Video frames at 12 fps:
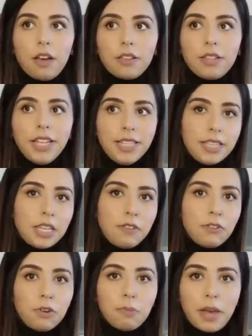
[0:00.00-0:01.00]
let's say
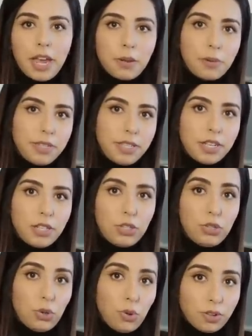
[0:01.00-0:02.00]
if your bag was to get
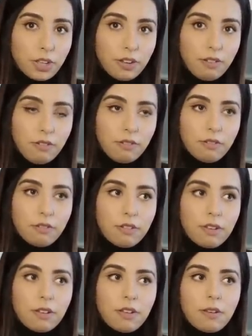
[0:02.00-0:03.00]
stolen,
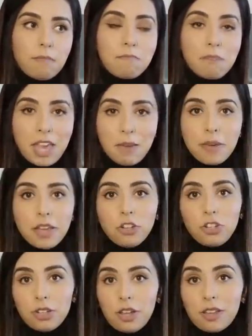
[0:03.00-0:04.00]
maybe
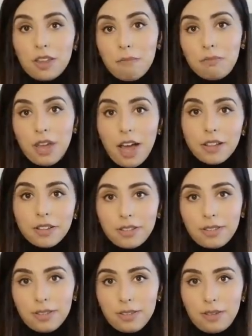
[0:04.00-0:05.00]
Chanel can
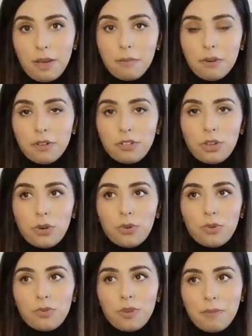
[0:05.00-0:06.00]
blacklist this number.
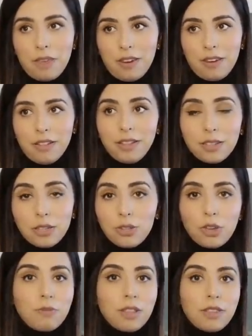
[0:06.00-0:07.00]
So, I mean, let's
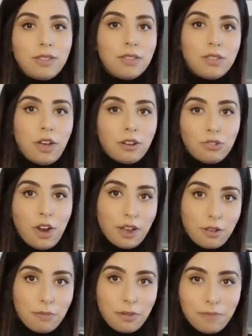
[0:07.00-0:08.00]
assume that this is not
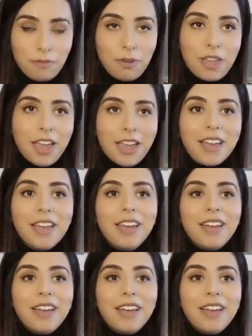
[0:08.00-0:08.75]
trackable, okay?